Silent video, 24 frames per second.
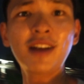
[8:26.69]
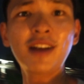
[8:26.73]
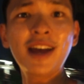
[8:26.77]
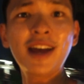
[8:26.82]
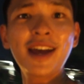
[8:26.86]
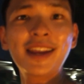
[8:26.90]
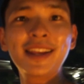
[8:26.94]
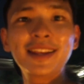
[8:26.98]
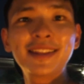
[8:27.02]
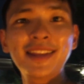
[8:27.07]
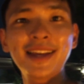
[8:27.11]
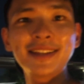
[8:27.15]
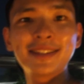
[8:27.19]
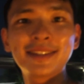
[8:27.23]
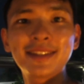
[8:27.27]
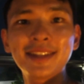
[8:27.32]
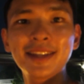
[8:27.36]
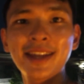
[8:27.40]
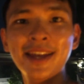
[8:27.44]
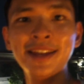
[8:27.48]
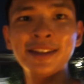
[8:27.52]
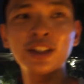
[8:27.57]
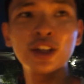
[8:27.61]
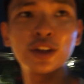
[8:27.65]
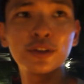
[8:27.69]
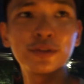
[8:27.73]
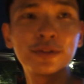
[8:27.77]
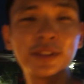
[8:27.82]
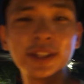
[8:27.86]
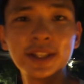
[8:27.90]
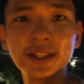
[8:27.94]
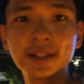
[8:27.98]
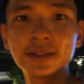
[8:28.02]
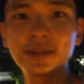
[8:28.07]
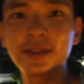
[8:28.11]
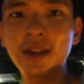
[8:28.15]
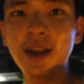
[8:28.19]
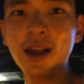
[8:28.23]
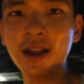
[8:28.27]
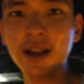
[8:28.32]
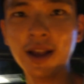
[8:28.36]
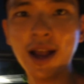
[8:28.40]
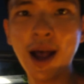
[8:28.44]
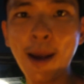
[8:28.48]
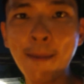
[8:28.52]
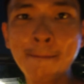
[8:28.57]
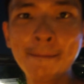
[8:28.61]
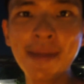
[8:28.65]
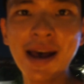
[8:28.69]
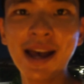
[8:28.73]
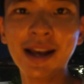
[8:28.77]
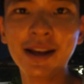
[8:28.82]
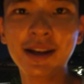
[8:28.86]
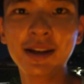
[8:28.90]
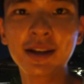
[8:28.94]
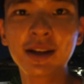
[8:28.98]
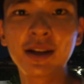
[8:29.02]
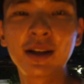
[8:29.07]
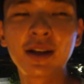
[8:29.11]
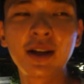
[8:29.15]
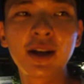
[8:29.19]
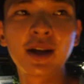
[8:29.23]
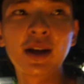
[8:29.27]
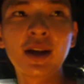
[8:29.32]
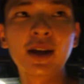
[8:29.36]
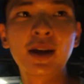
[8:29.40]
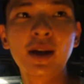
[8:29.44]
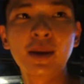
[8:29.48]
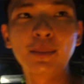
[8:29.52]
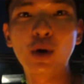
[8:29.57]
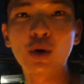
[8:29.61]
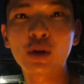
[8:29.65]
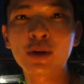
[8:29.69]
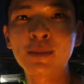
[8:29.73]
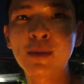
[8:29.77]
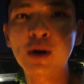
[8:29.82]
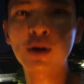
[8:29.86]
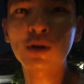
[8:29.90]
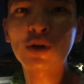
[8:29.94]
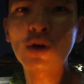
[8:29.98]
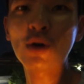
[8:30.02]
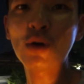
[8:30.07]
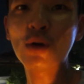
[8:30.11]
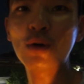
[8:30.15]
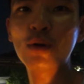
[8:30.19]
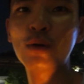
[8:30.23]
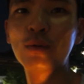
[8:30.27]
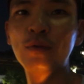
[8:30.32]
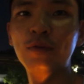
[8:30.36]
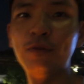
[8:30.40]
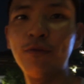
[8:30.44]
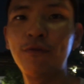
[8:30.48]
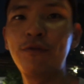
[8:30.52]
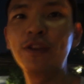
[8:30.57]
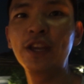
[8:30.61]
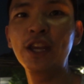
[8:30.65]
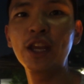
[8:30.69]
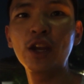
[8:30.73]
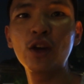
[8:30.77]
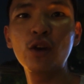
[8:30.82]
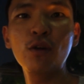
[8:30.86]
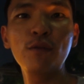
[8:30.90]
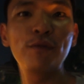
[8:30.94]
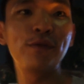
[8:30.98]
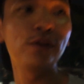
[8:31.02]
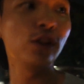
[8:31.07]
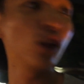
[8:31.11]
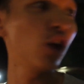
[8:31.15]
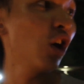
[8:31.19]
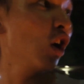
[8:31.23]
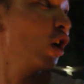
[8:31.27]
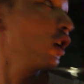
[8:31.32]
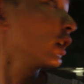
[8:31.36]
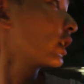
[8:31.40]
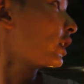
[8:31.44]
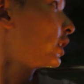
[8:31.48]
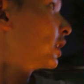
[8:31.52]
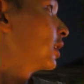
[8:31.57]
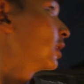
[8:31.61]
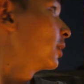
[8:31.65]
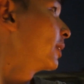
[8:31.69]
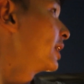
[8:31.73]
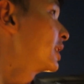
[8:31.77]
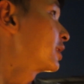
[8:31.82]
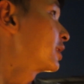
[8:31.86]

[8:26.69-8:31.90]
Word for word: Alrighty, that's the end of this comeback Pokemon Go video vlog. Uh,